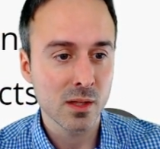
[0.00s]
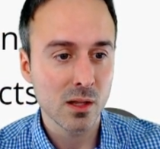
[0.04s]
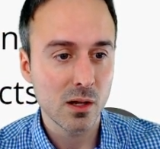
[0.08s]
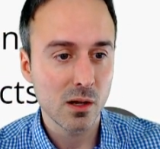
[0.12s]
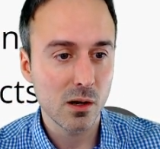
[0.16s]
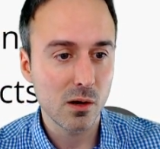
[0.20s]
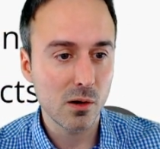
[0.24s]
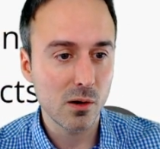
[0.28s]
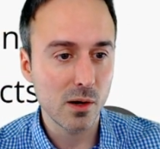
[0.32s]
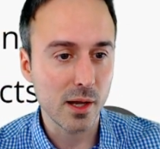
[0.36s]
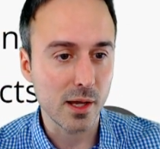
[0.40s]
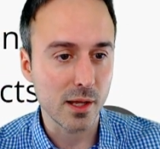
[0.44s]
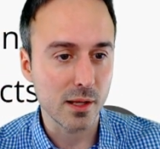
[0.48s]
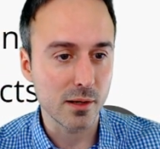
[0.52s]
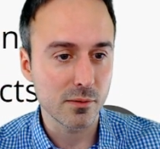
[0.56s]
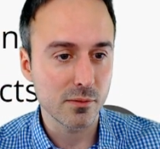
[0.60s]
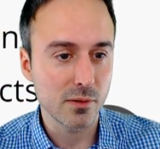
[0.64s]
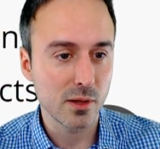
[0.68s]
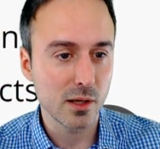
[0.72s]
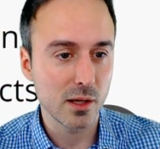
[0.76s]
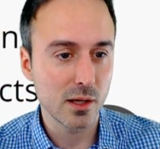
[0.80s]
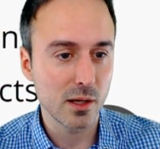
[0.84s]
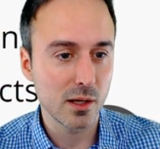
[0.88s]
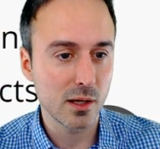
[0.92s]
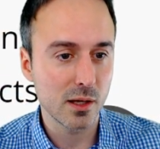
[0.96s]
All right.
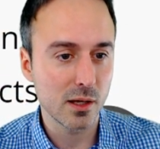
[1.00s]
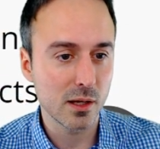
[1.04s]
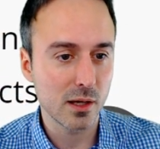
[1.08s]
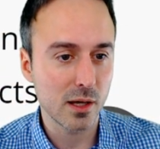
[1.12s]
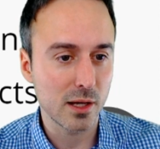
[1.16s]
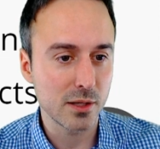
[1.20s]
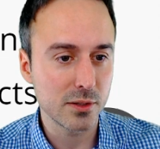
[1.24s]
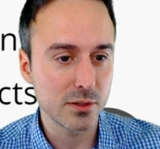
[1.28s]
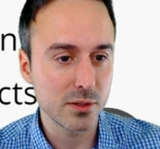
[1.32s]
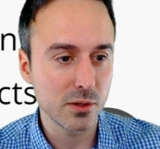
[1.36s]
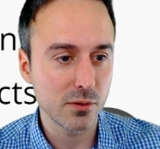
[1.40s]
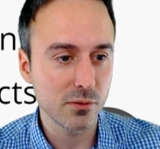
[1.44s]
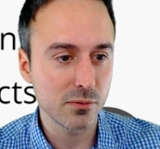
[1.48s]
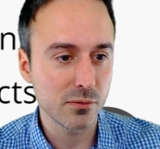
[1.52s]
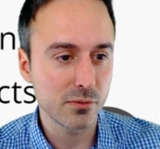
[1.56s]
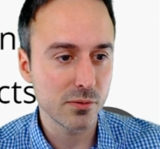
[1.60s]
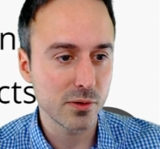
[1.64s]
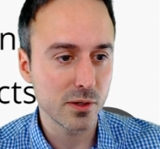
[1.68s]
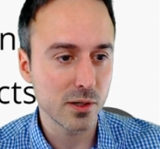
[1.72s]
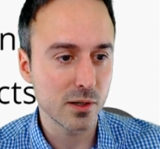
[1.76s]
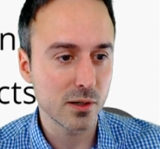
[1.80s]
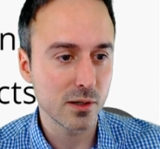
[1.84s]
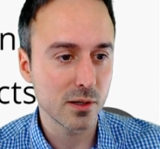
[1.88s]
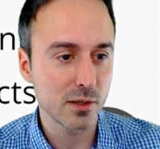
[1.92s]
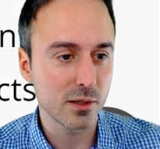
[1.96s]
Uh, I don't
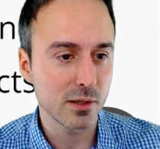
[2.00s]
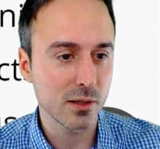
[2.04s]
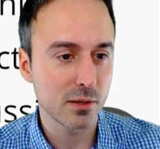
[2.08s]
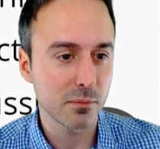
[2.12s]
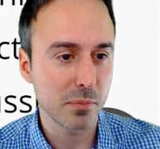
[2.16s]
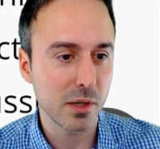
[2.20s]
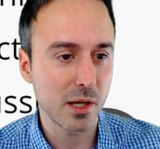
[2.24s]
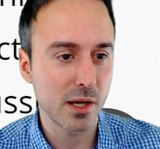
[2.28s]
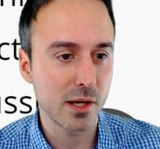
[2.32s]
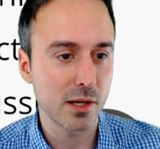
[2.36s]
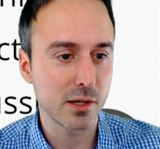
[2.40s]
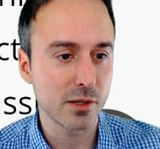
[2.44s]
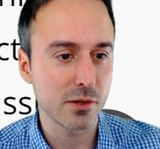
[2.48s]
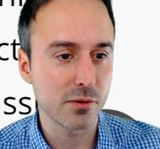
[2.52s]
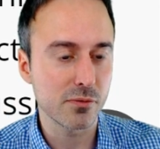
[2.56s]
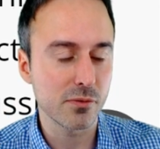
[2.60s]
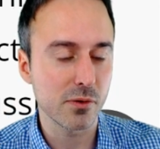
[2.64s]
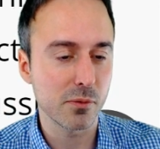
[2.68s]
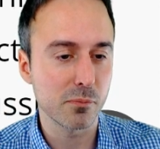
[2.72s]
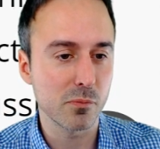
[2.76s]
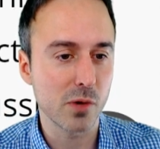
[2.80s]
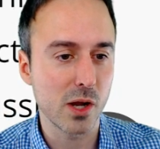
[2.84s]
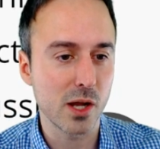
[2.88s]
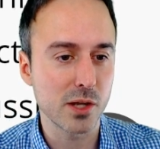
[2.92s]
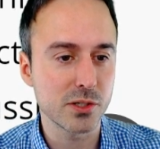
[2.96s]
fear. Maya, you're
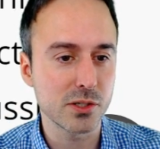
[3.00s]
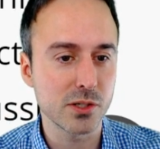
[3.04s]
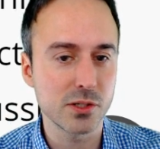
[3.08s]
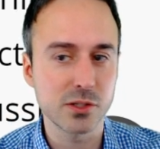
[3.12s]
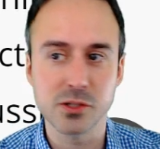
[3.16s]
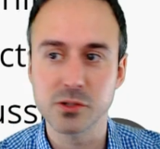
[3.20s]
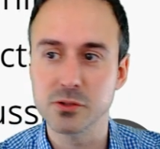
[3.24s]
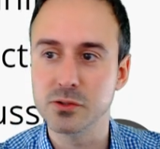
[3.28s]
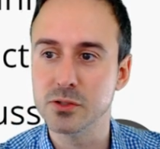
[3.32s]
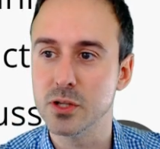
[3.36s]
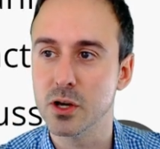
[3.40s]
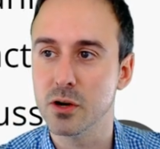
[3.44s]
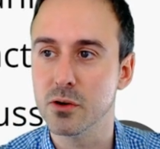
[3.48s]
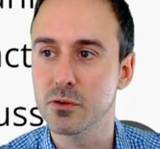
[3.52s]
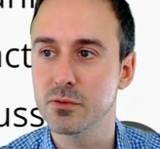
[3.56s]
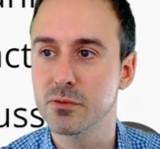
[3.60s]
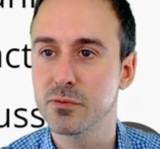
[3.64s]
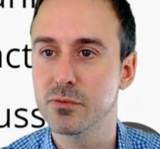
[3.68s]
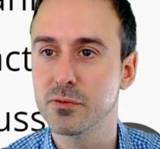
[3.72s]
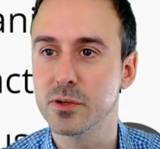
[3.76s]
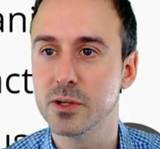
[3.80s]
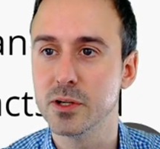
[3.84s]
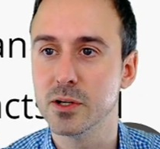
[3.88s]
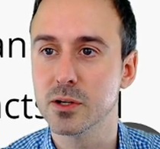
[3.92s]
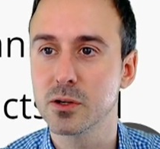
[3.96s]
from Russia and you don't
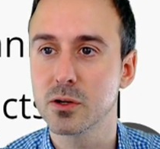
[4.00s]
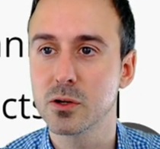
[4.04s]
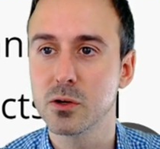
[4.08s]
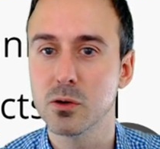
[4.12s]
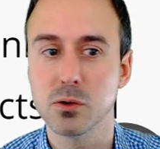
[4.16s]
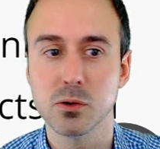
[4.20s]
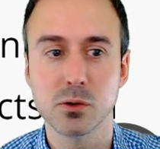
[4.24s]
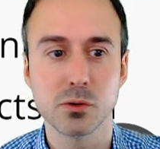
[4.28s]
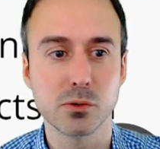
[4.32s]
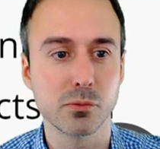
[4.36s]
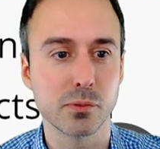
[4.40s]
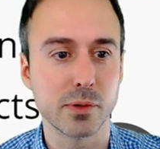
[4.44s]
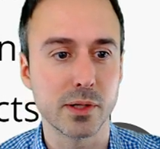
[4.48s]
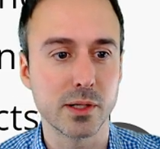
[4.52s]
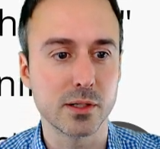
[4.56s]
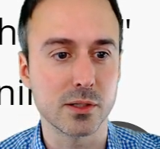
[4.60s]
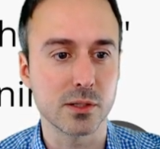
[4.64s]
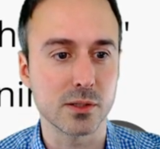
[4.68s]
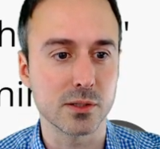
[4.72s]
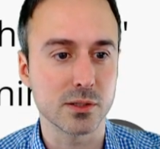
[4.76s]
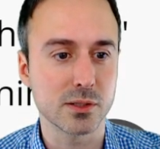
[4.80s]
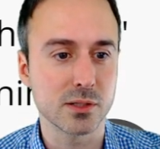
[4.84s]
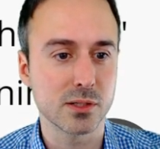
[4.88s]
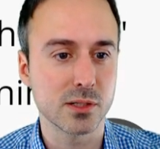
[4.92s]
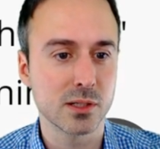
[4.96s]
fear cold
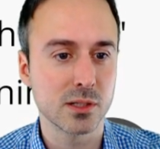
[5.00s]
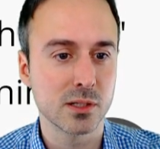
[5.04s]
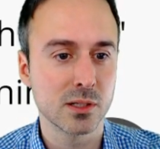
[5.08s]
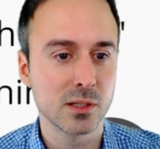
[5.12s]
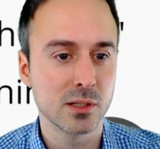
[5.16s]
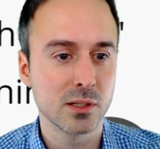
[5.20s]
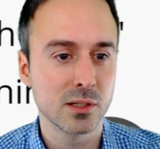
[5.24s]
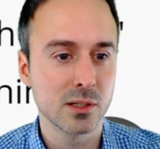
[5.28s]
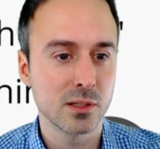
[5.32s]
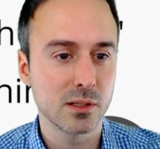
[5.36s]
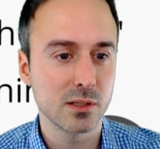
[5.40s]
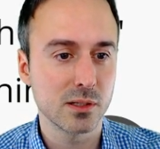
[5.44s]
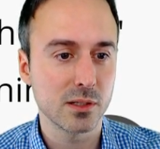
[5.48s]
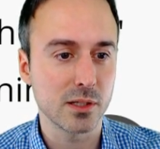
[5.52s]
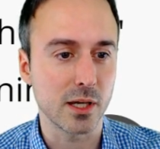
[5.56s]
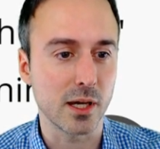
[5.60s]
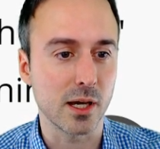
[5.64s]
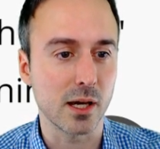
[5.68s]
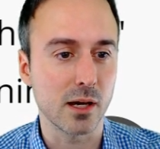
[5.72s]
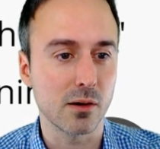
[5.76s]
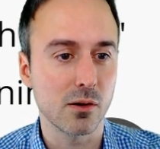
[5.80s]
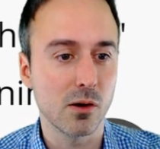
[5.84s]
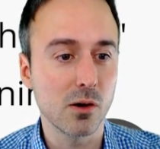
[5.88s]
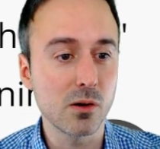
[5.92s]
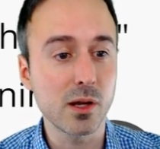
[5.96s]
winters. Yeah.
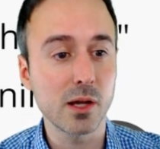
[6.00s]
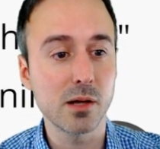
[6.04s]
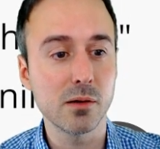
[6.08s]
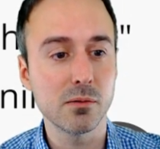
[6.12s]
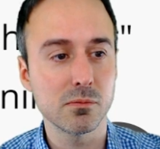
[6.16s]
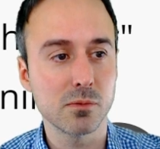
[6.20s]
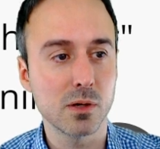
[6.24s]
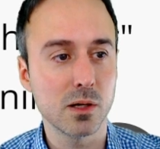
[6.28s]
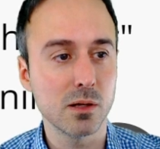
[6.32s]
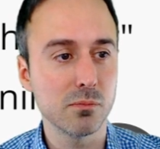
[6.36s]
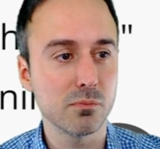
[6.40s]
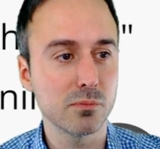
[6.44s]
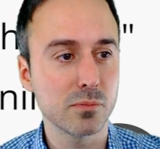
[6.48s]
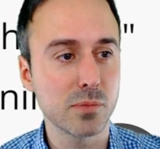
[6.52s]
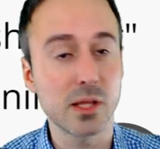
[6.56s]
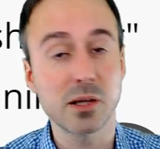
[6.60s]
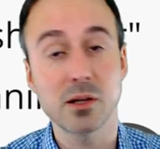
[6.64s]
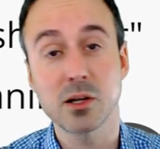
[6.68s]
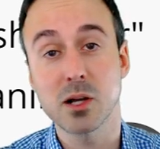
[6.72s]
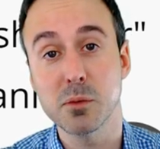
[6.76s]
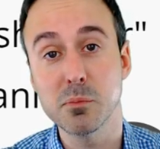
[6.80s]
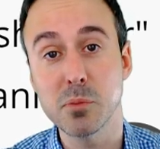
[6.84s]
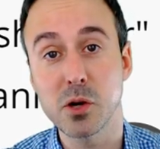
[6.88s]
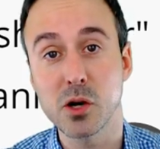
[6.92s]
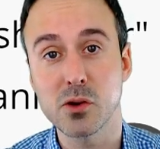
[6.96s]
Okay. Well, then
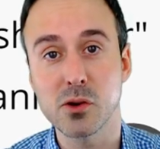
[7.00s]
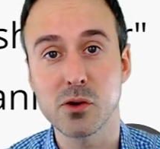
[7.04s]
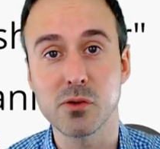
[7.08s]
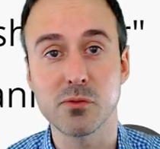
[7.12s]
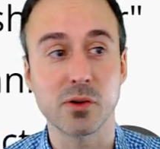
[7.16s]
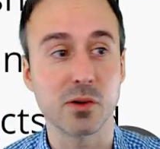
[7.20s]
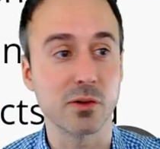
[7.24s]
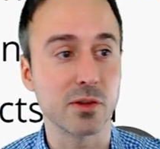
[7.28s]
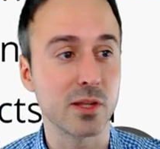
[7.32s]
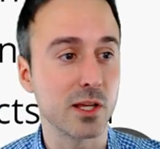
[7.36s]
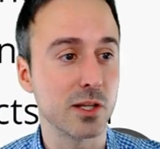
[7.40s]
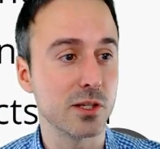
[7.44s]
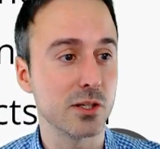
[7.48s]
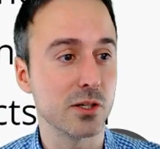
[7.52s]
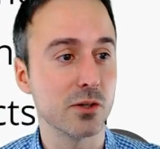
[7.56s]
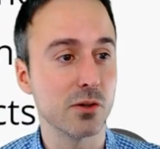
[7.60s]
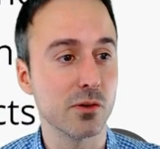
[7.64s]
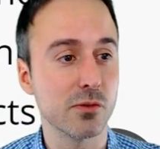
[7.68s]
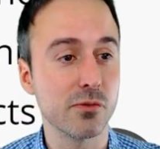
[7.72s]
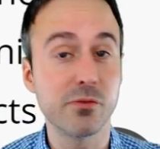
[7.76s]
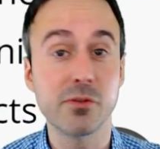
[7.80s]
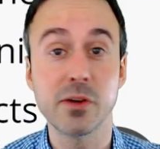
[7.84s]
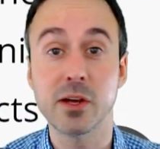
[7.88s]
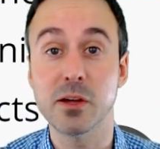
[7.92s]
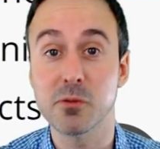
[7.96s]
come on over. Then you'll
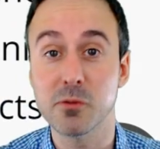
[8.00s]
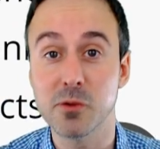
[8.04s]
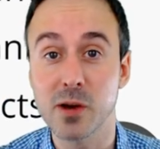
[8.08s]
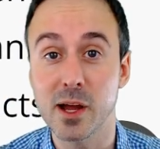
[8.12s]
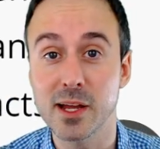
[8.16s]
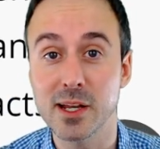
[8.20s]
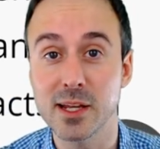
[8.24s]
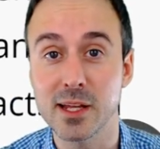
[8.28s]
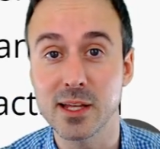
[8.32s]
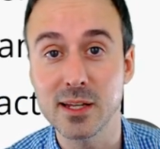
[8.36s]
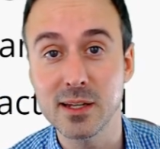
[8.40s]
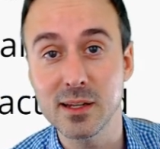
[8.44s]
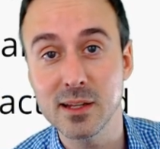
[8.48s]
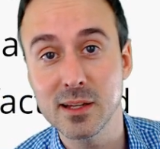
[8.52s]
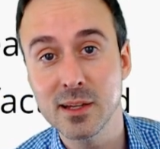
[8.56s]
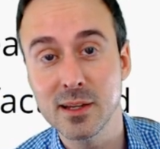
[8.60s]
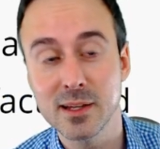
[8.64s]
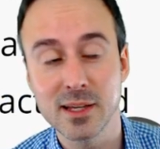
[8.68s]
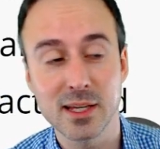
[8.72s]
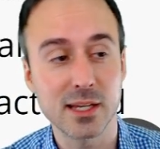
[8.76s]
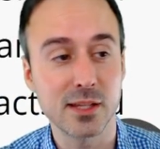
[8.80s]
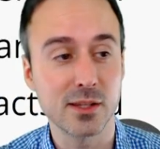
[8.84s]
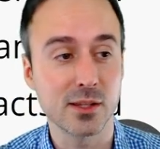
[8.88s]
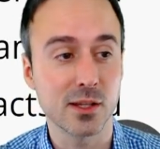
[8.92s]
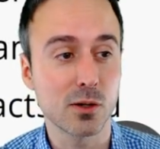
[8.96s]
fit right in
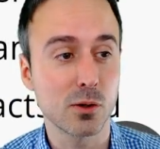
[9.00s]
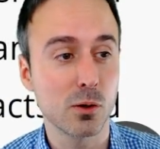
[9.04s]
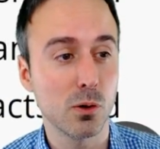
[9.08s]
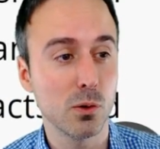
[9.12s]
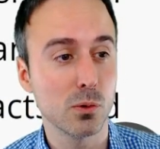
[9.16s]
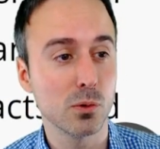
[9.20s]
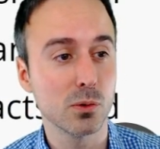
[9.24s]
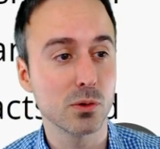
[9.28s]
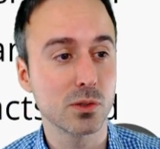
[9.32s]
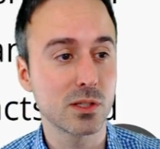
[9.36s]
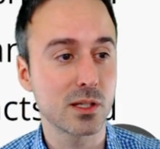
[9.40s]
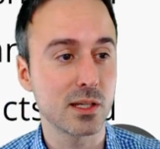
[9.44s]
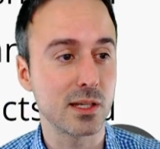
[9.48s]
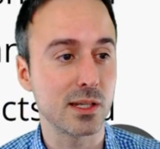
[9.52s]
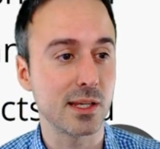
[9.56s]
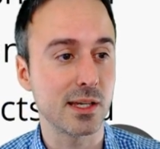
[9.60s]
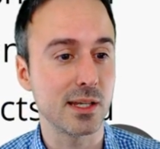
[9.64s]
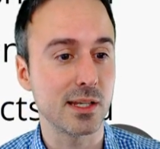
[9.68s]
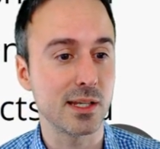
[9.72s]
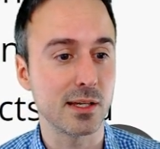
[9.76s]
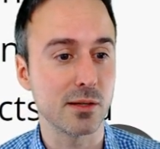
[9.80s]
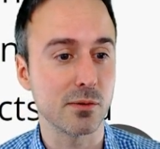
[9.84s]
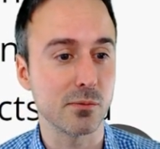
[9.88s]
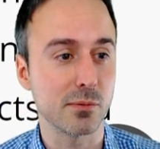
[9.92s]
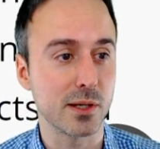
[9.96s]
in the cold
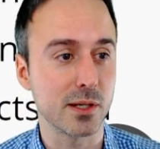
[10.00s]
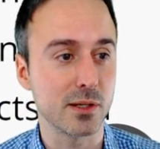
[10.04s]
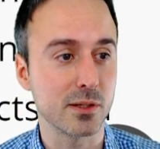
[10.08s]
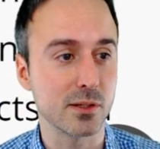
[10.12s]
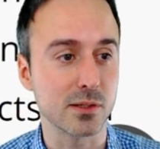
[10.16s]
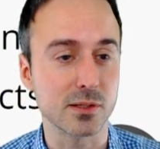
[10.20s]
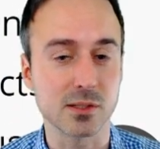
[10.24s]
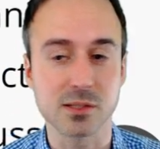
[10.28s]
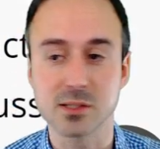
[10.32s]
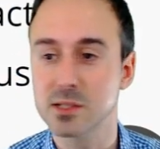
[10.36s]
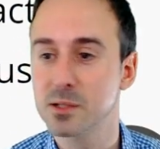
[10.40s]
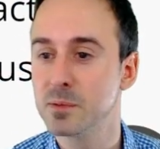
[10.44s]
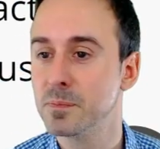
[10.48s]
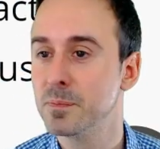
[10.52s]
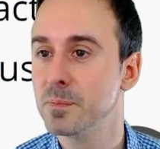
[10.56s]
Canadian winters.